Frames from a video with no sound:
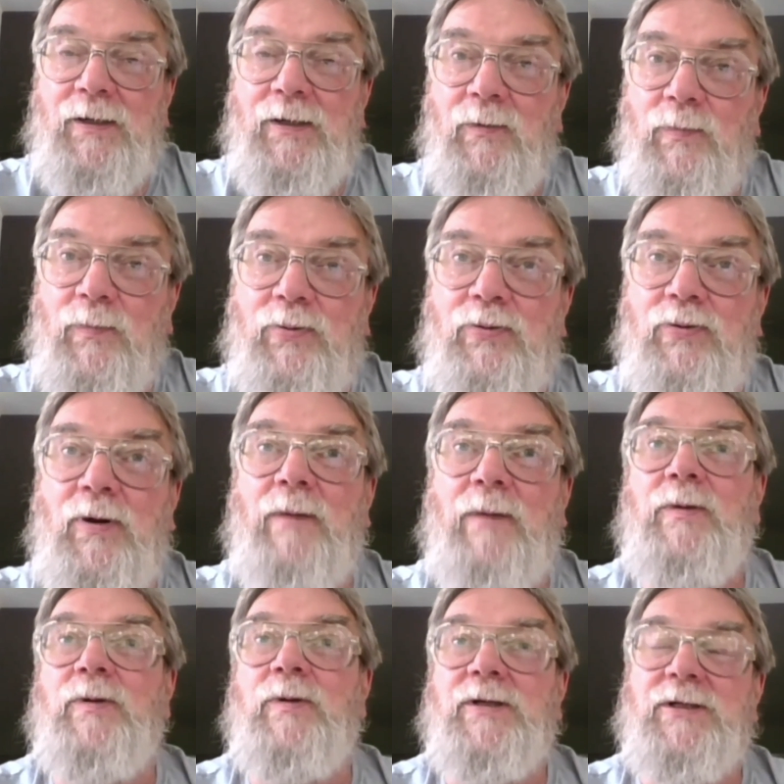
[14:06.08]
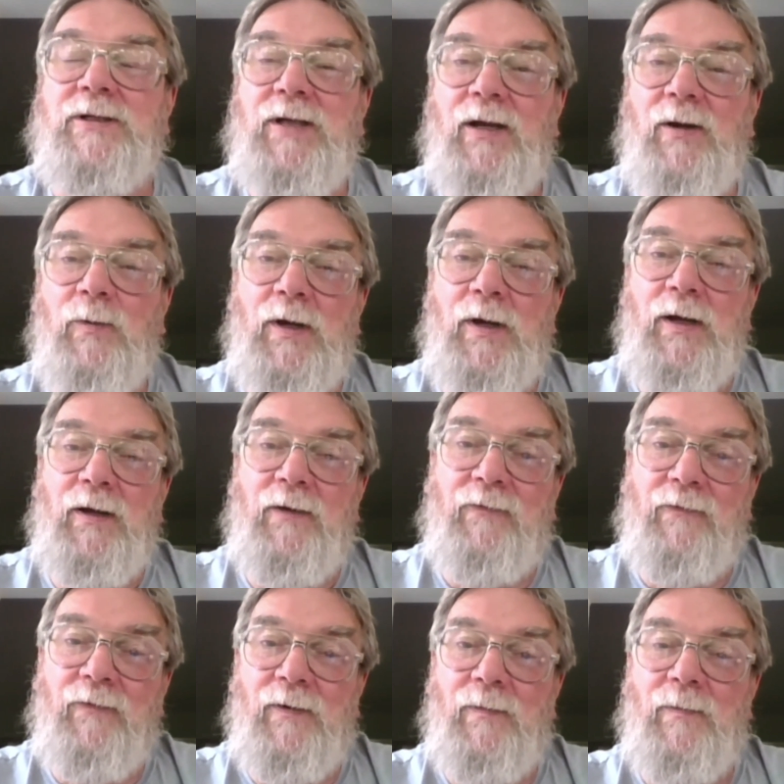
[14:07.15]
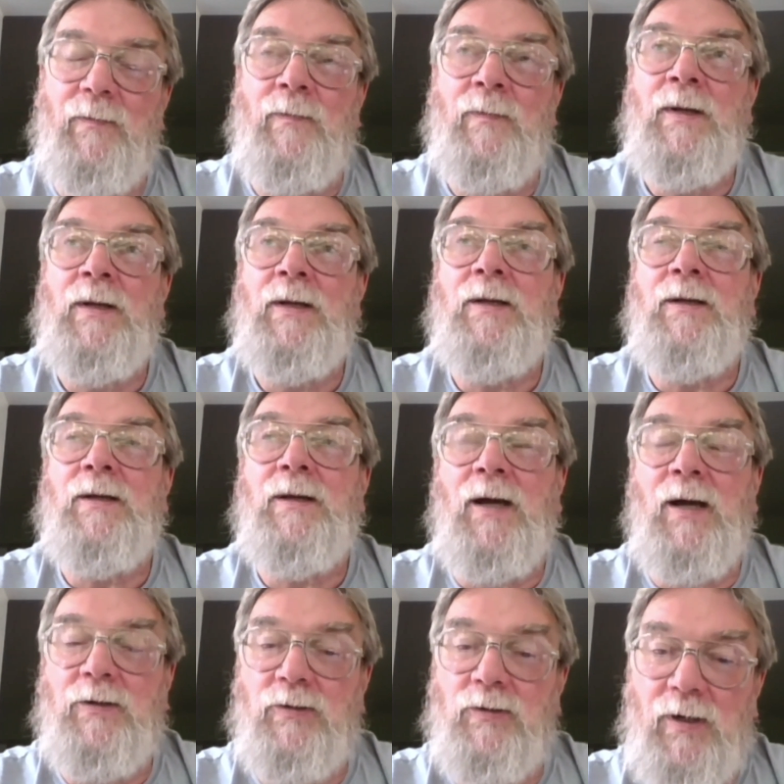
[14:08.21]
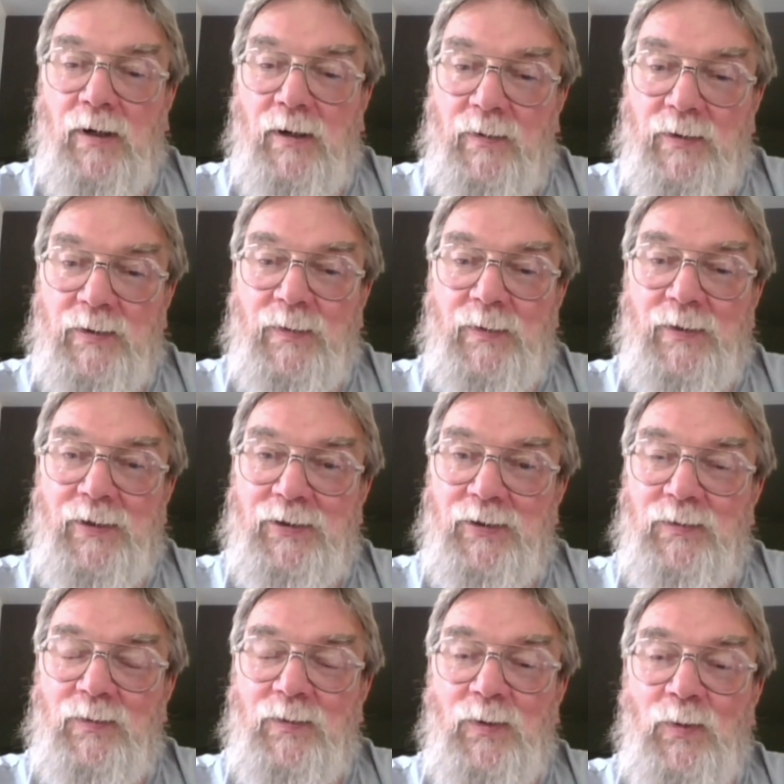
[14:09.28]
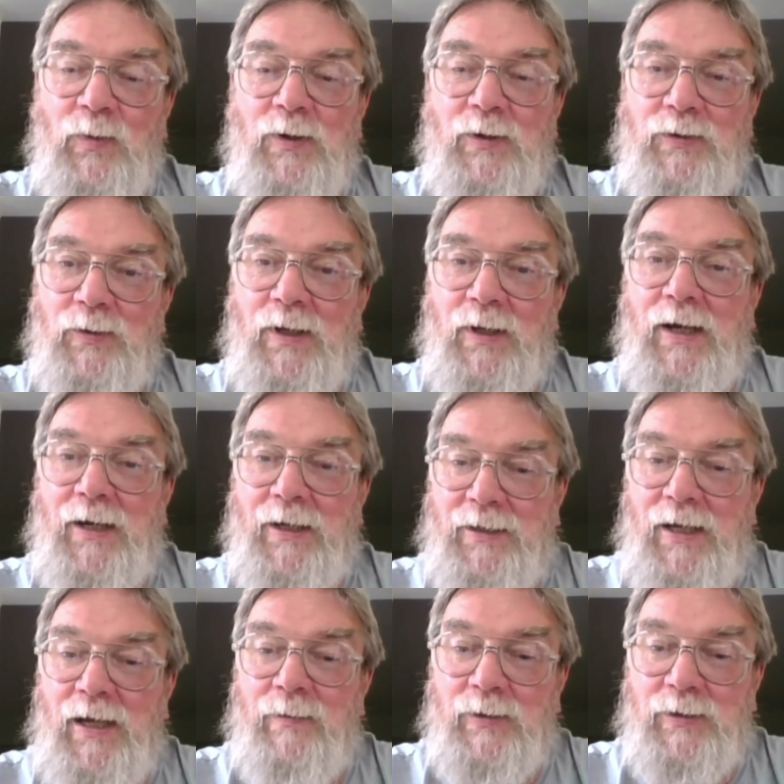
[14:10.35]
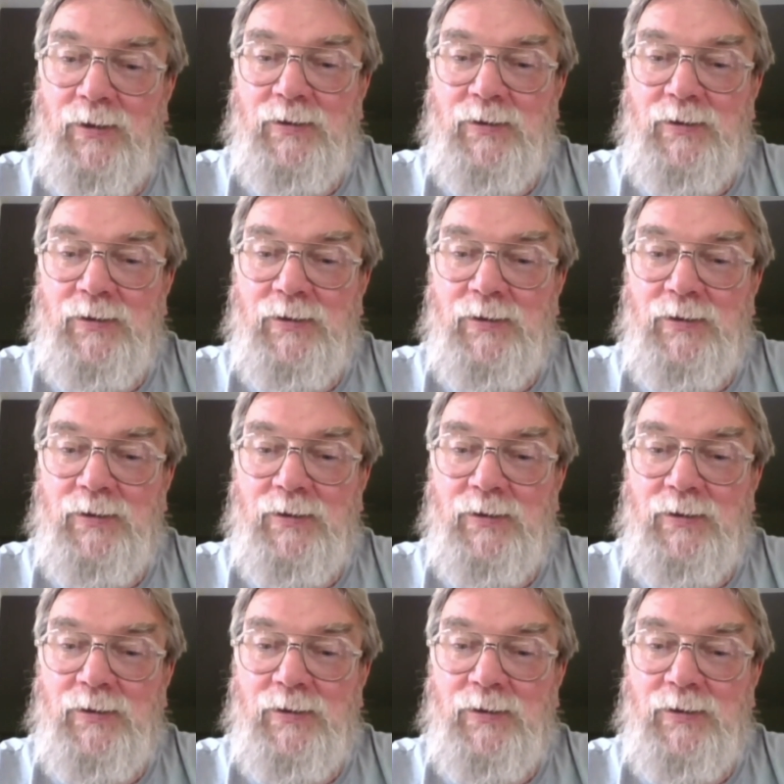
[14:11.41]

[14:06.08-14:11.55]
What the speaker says: you probably want to stay away from hydrocarbons because you will do a lot of damage.